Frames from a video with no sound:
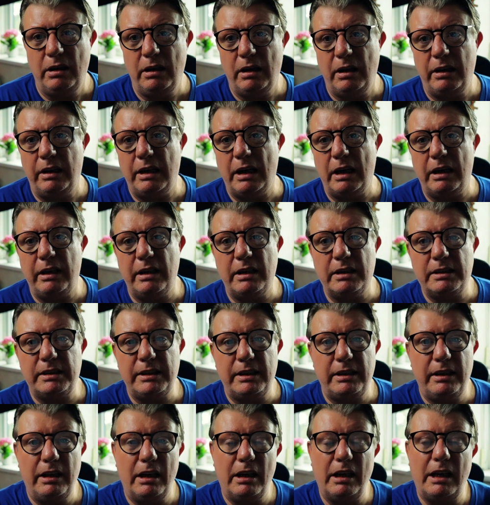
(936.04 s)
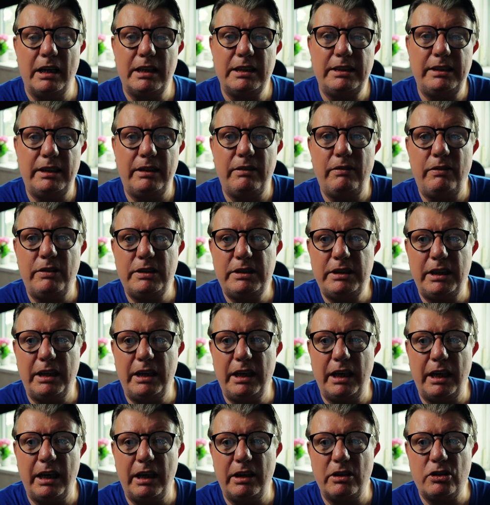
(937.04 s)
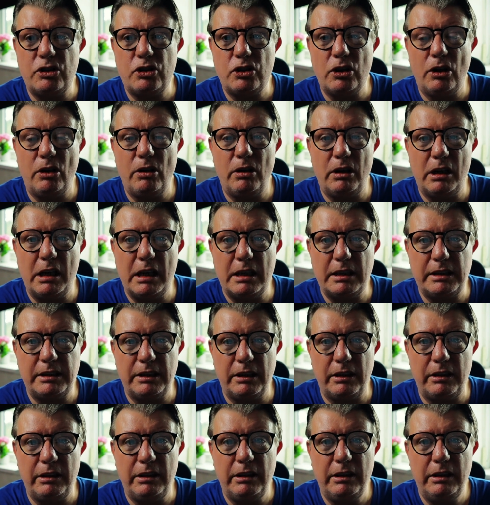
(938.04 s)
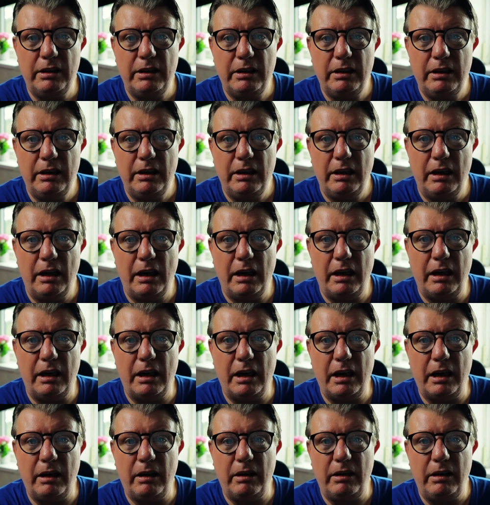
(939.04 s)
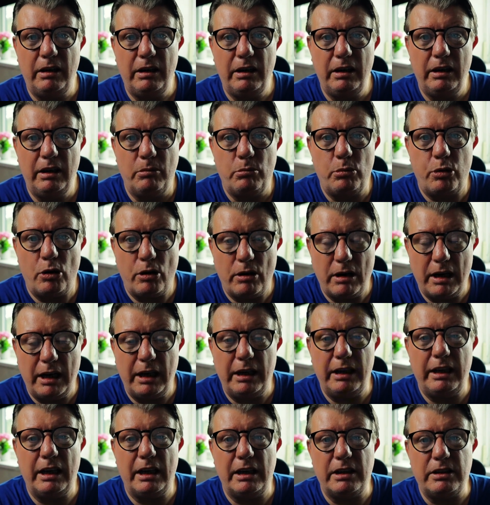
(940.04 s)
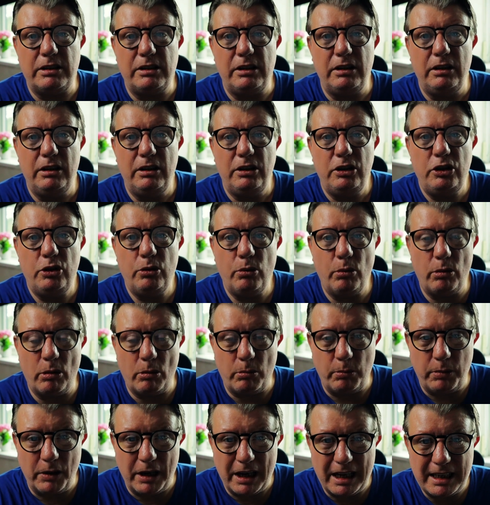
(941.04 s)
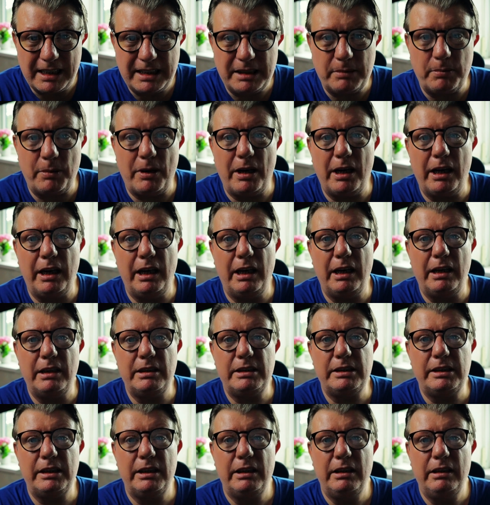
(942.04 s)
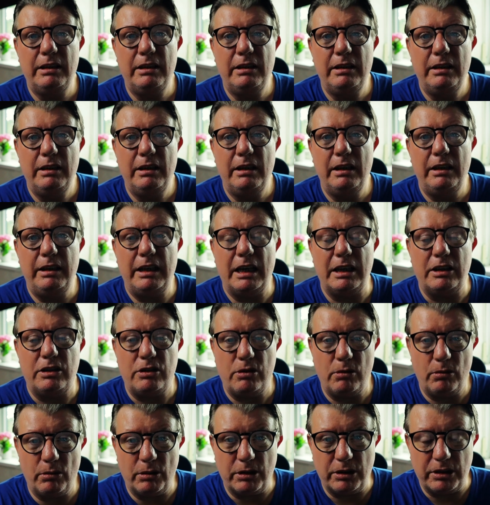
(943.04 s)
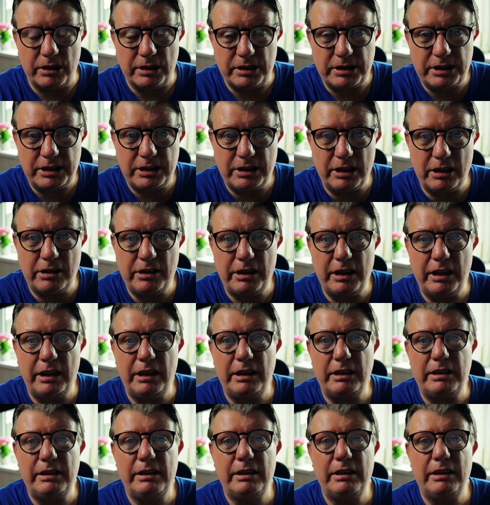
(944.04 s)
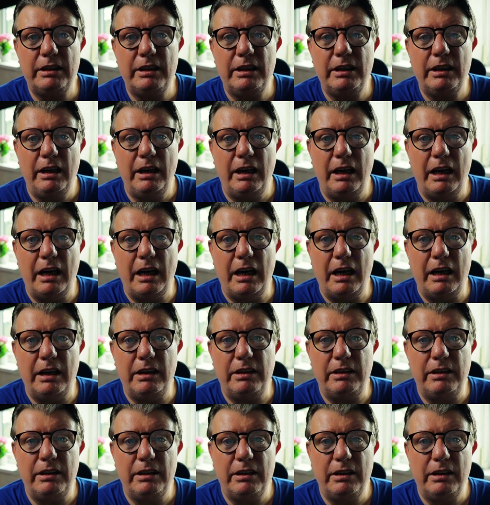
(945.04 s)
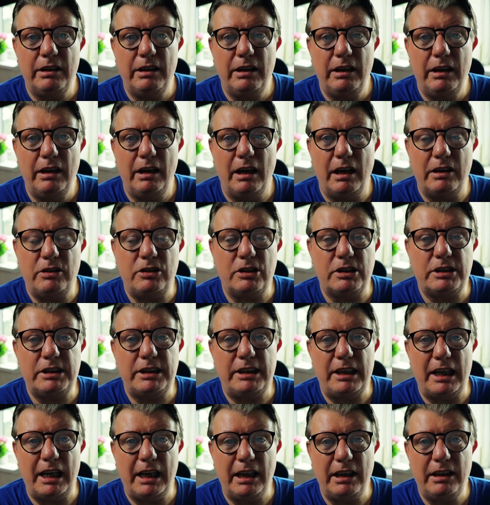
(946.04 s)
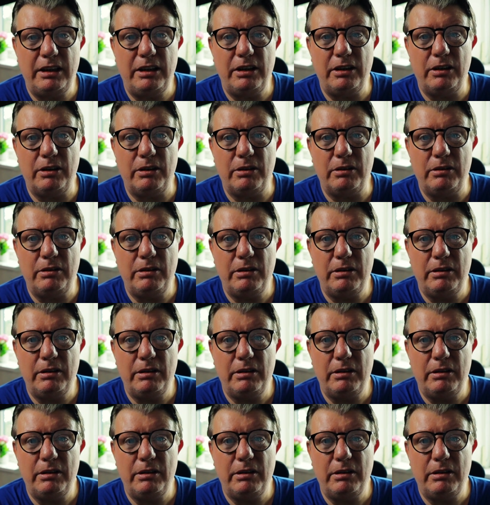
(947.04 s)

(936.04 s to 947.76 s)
And that is the lesson for today, a short lesson, and I pray that you were blessed by it, that you understood it, and I just thank you